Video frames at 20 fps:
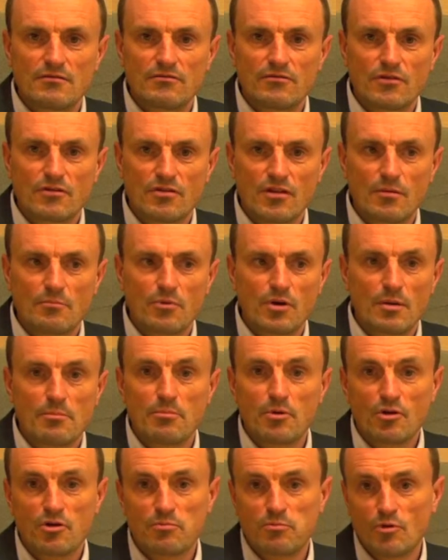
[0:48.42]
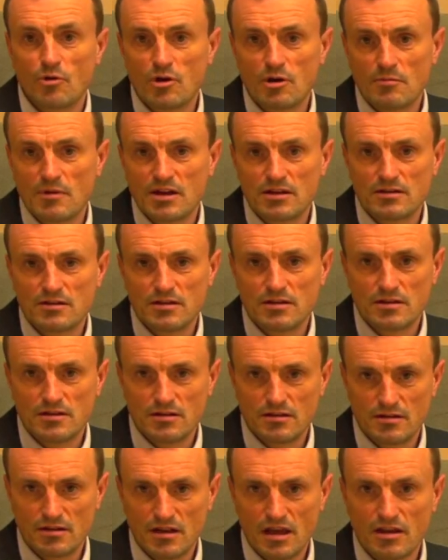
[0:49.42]
for example, a postponement
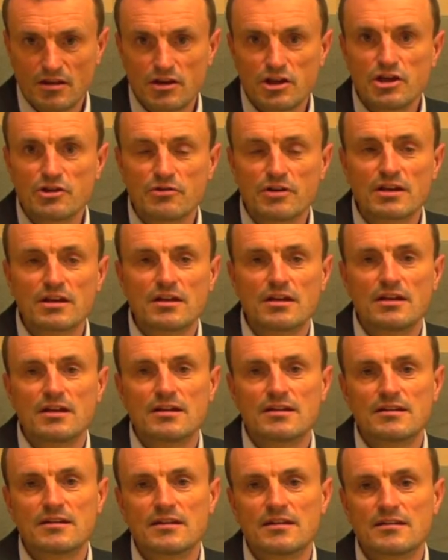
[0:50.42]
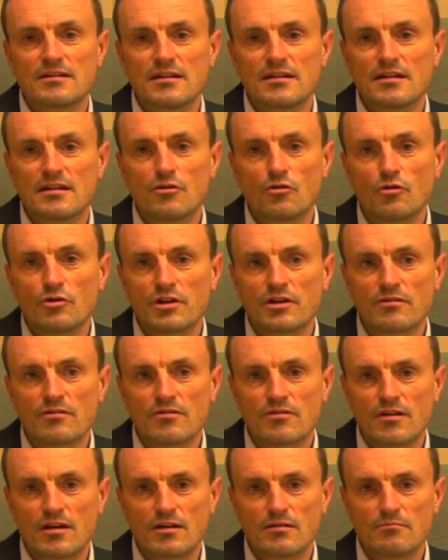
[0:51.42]
in a hearing, and the
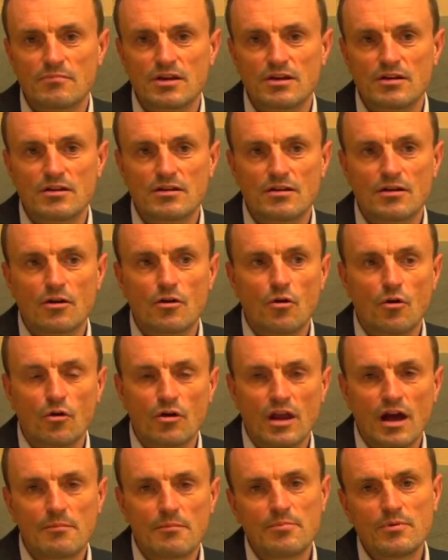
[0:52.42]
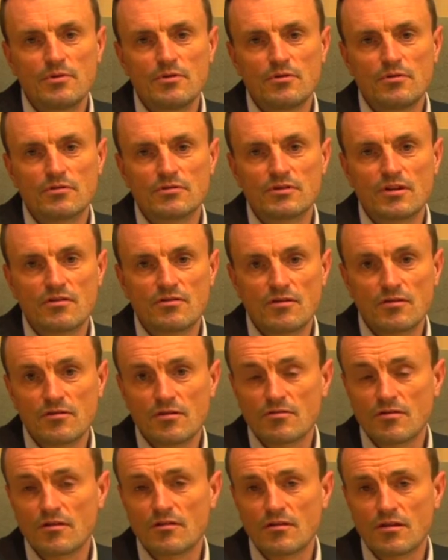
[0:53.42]
lawyers can be called up, or the
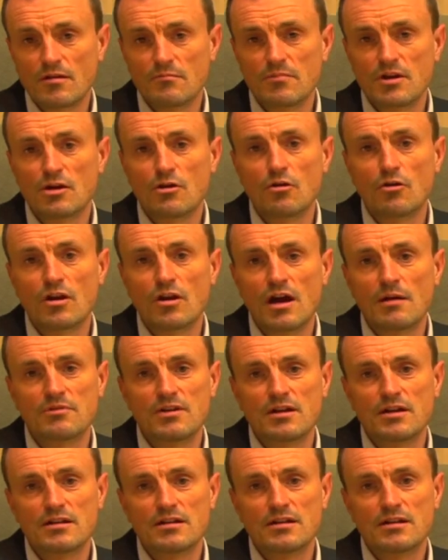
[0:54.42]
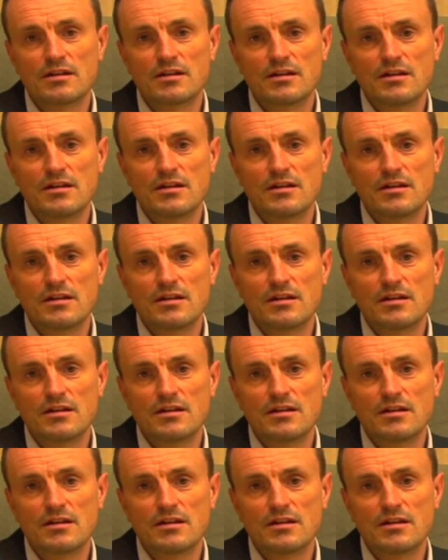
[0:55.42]
citizen can be called up, and